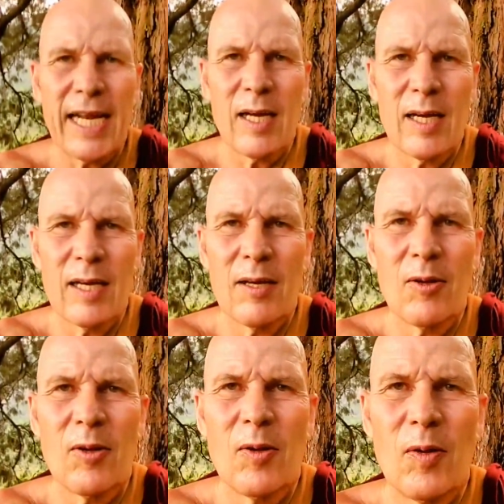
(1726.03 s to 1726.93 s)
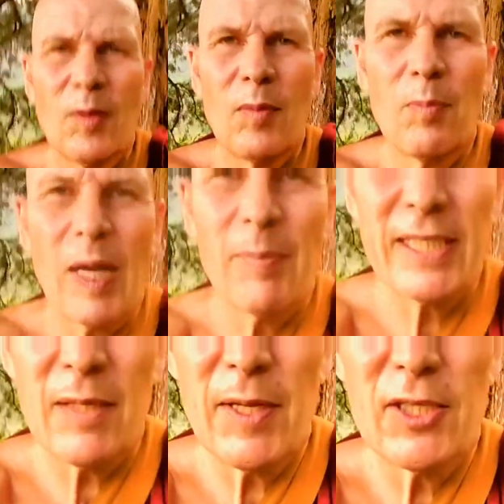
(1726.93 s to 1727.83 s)
jhana by
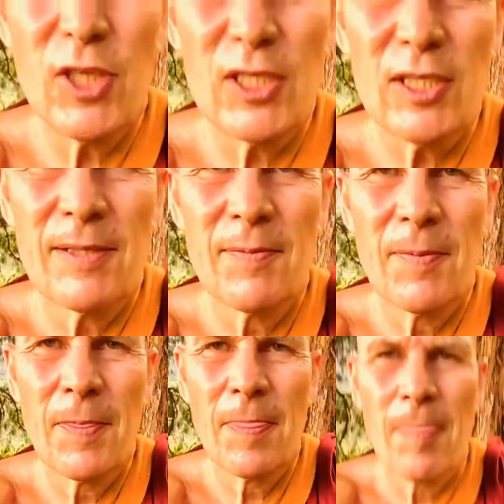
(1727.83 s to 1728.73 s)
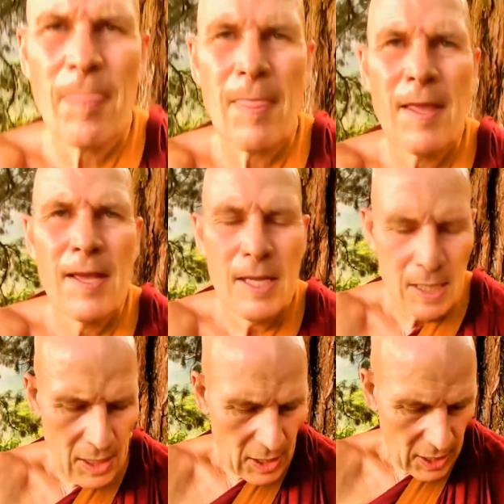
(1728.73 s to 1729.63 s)
metta meditation,
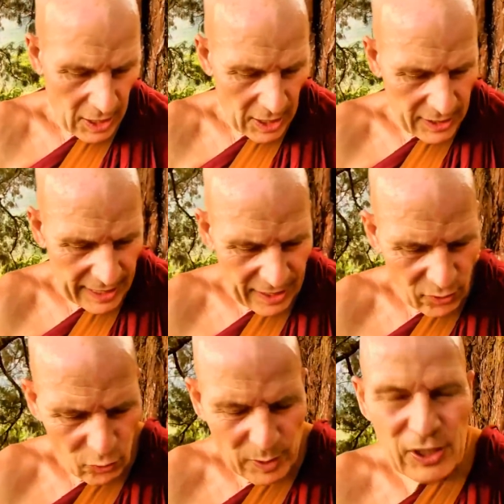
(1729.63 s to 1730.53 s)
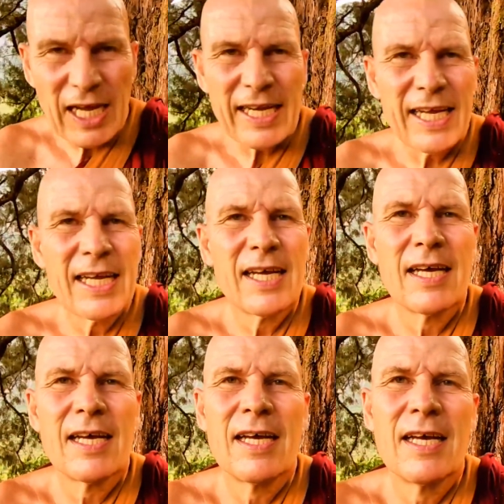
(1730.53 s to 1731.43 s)
uh, second Rupa jhana
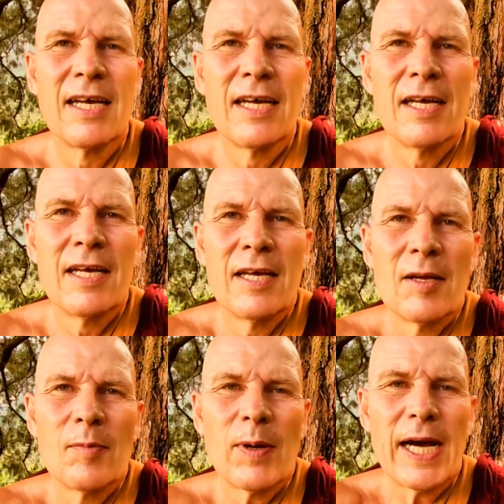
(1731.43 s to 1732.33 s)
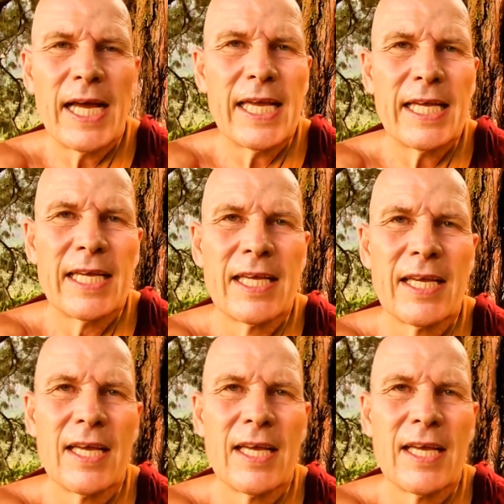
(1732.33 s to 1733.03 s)
by